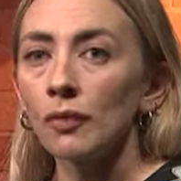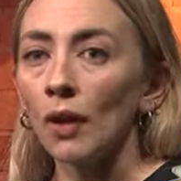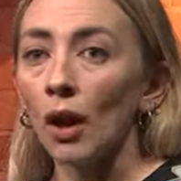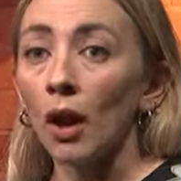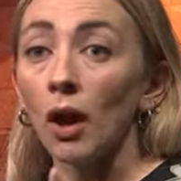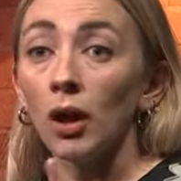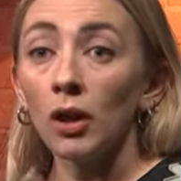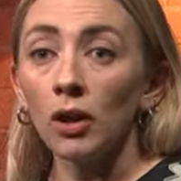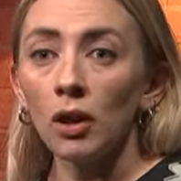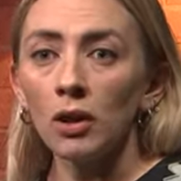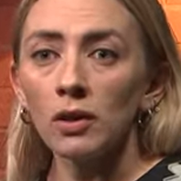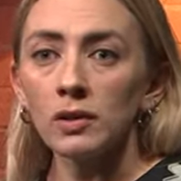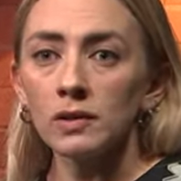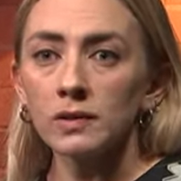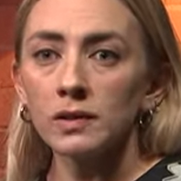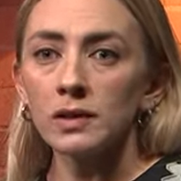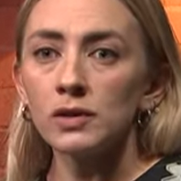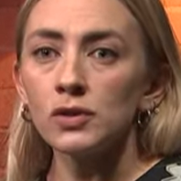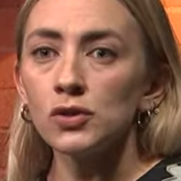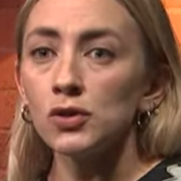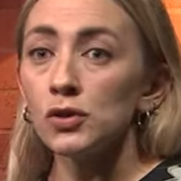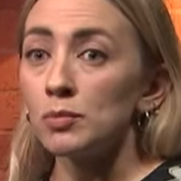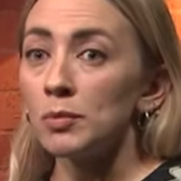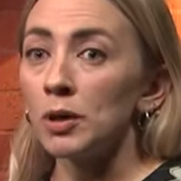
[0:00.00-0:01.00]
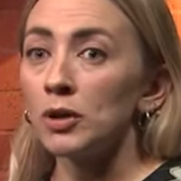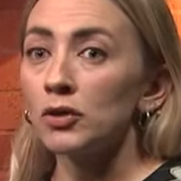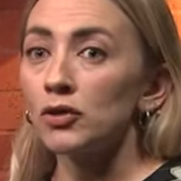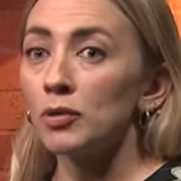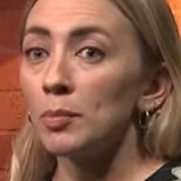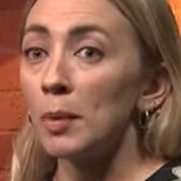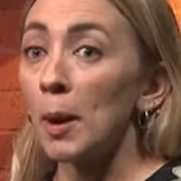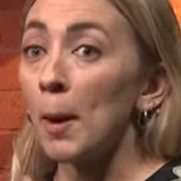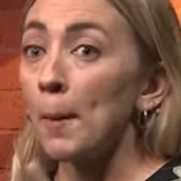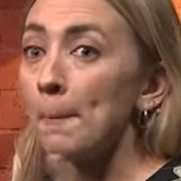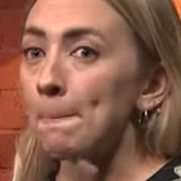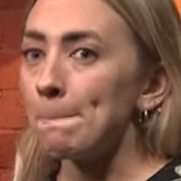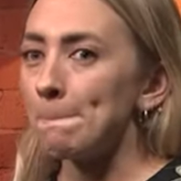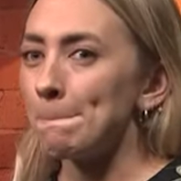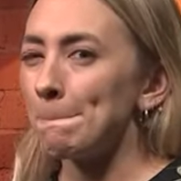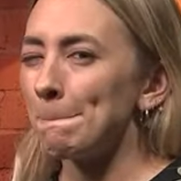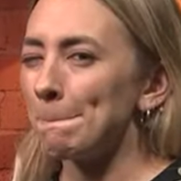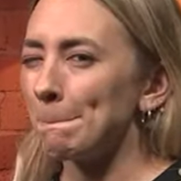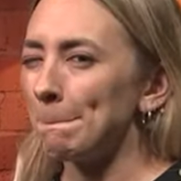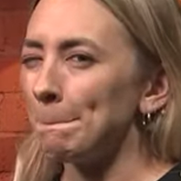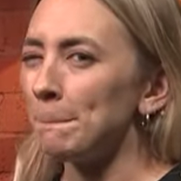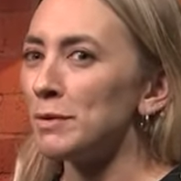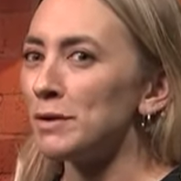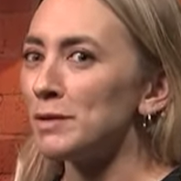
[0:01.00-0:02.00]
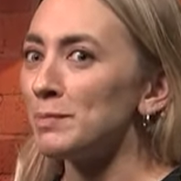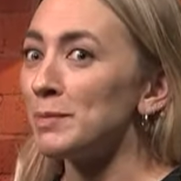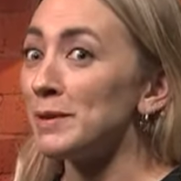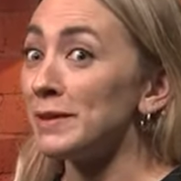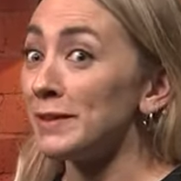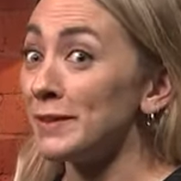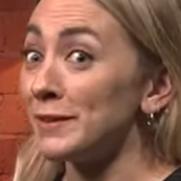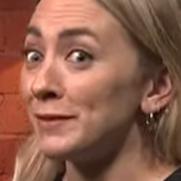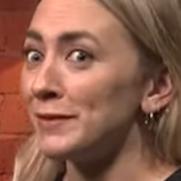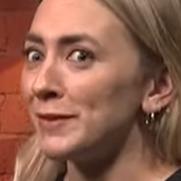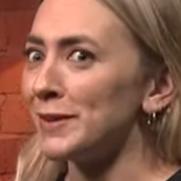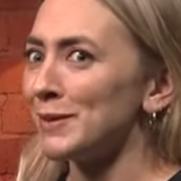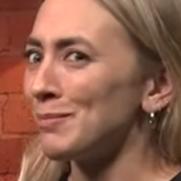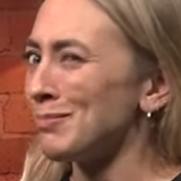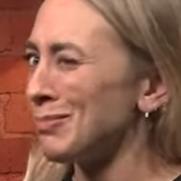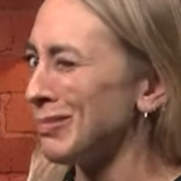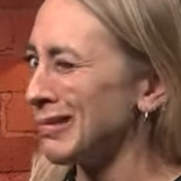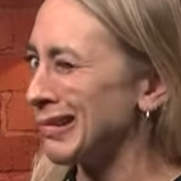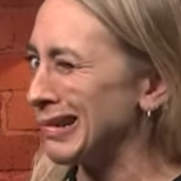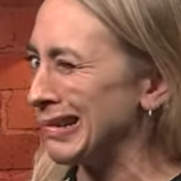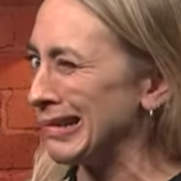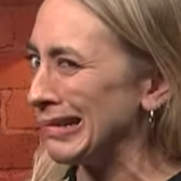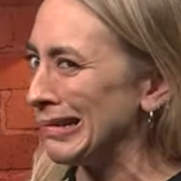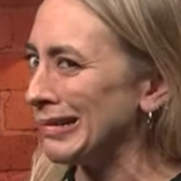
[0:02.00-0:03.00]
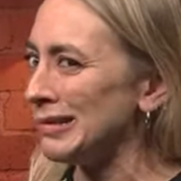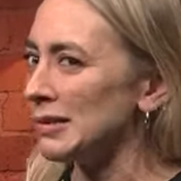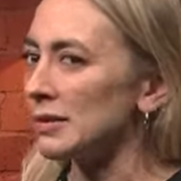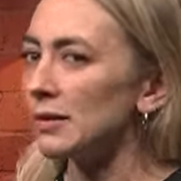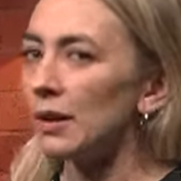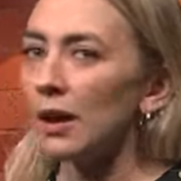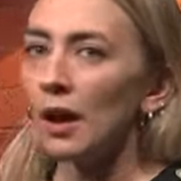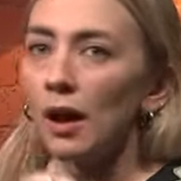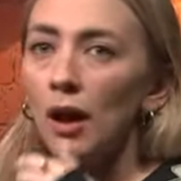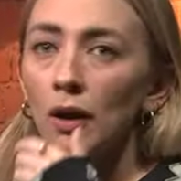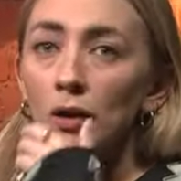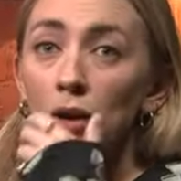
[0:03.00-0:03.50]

I can't say too much about specific brands, okay.